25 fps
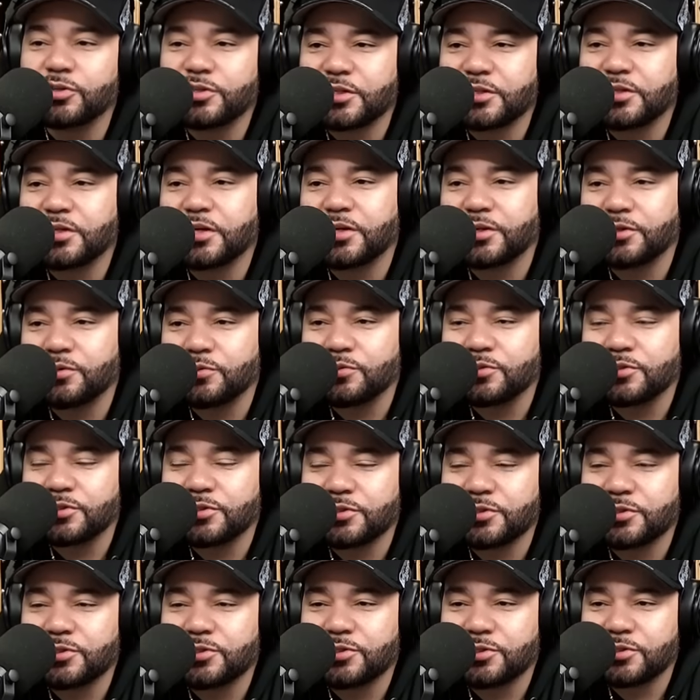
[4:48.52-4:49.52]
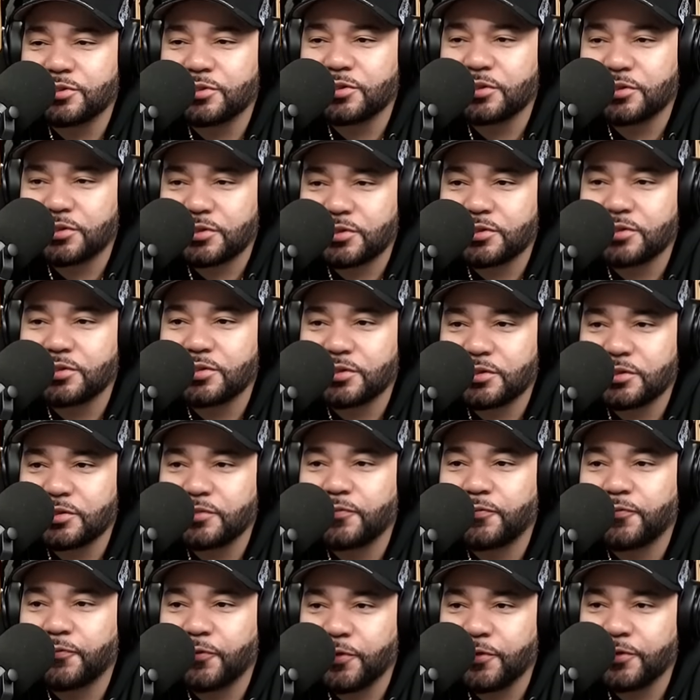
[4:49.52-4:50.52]
that they're using to, to to
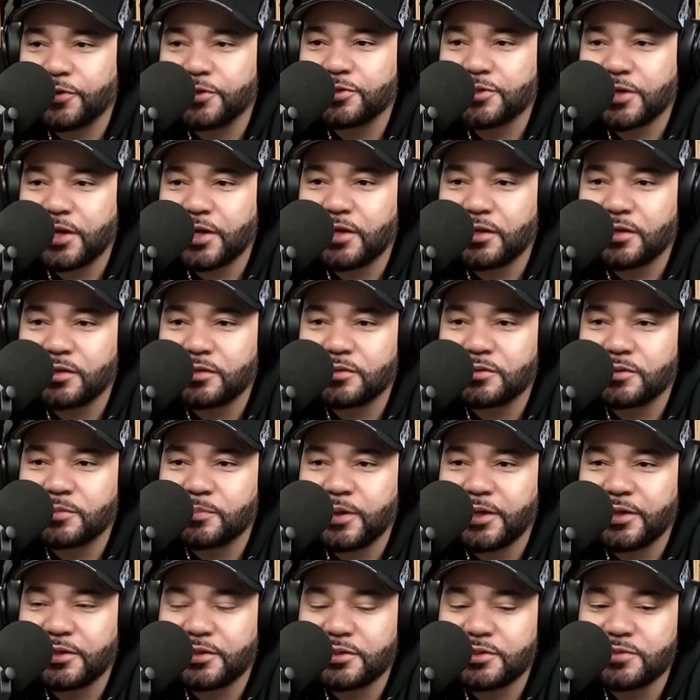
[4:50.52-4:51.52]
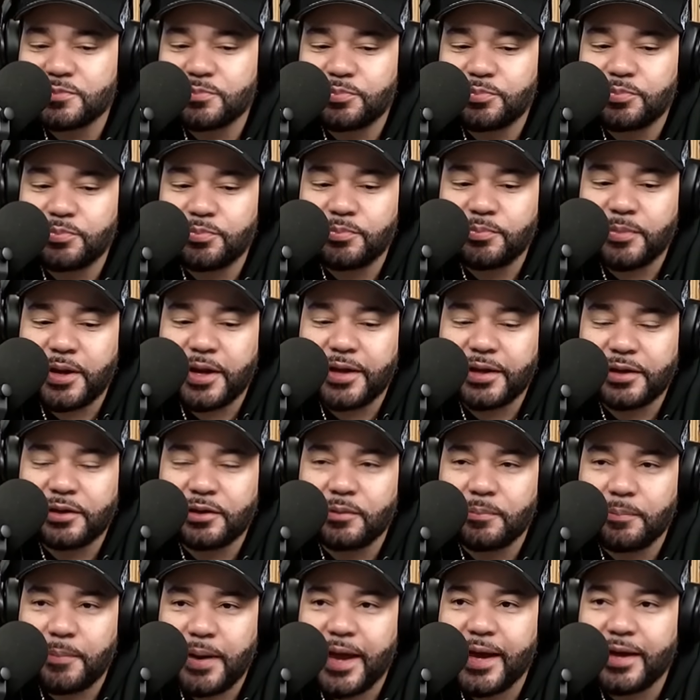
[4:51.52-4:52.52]
further try to to make this allegedly. Man
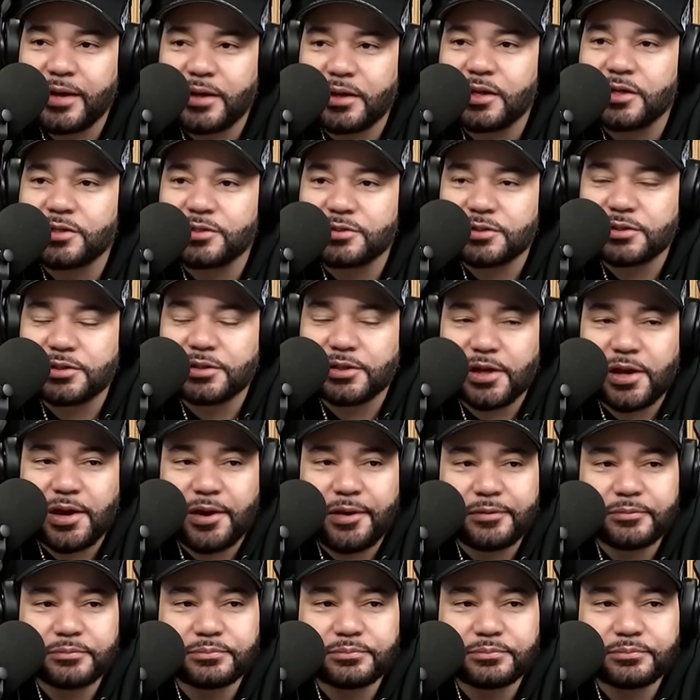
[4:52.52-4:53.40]
look bad, allegedly, yeah.